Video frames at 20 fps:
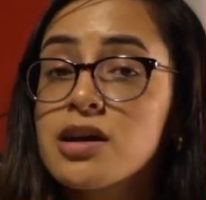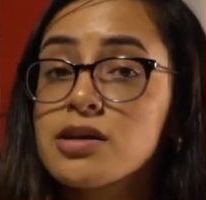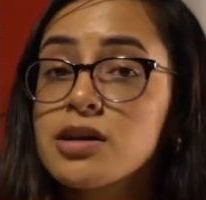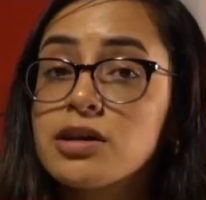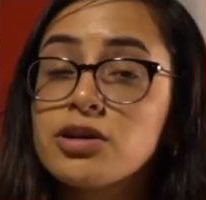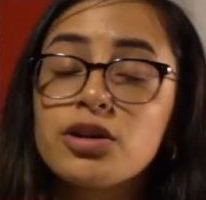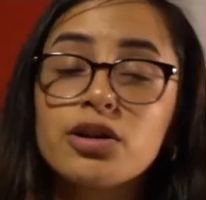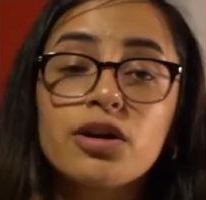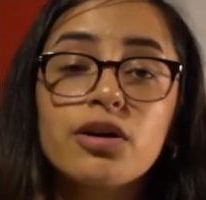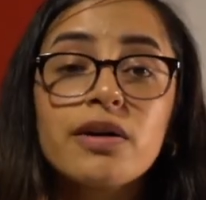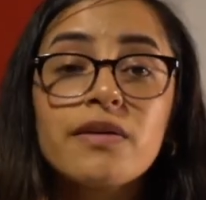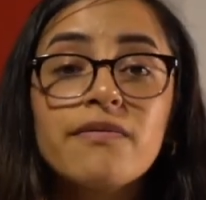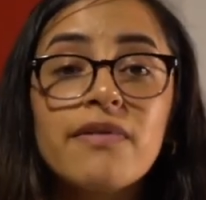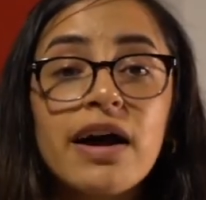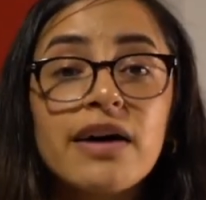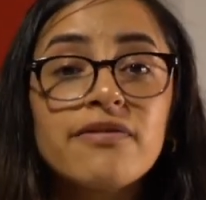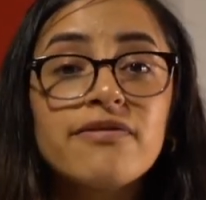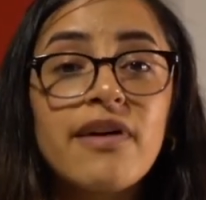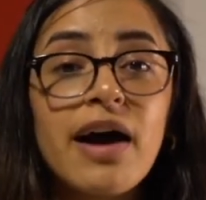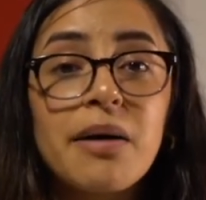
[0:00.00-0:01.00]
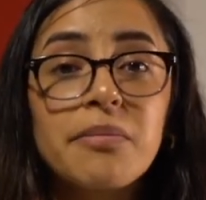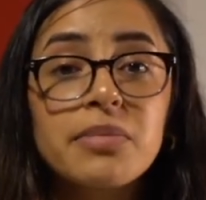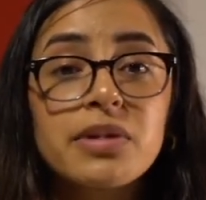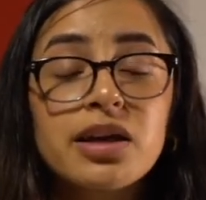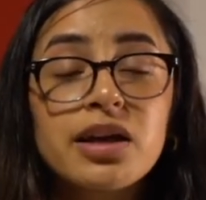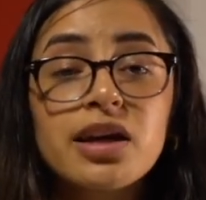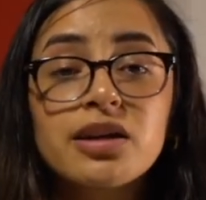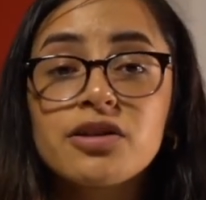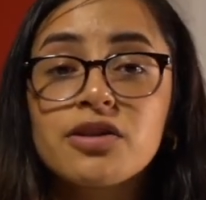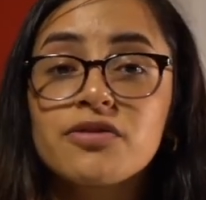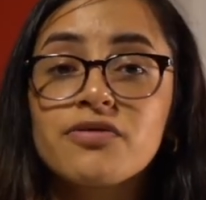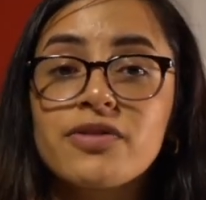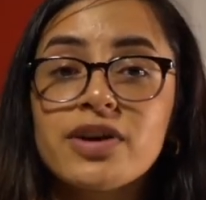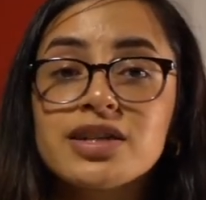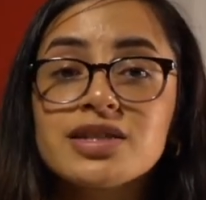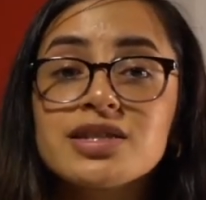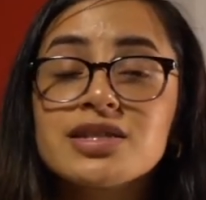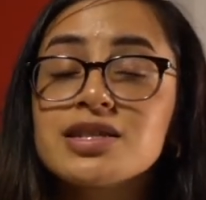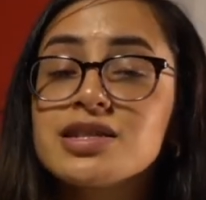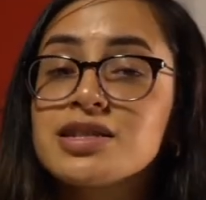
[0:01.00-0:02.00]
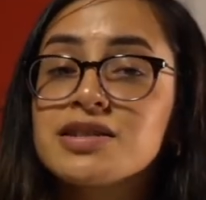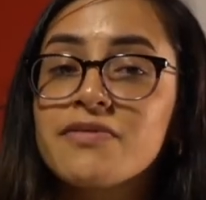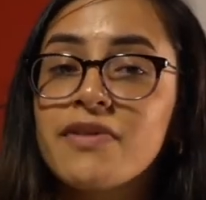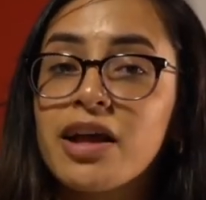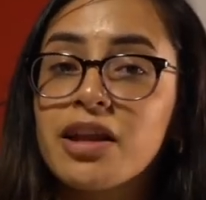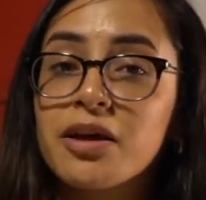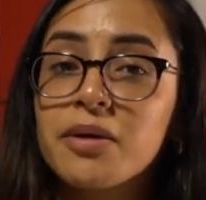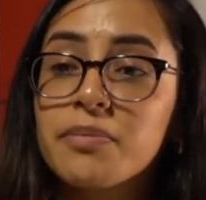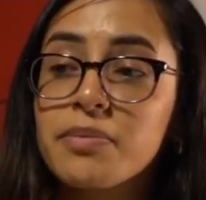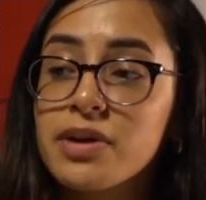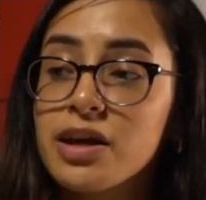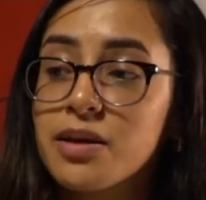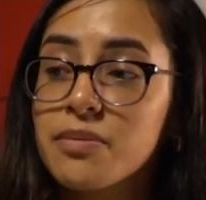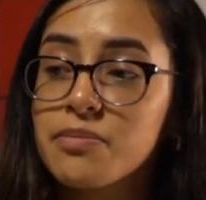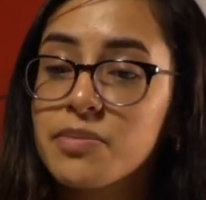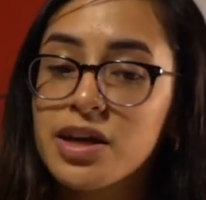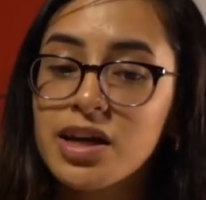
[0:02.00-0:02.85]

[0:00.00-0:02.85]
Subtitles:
invite family and your friends to develop it,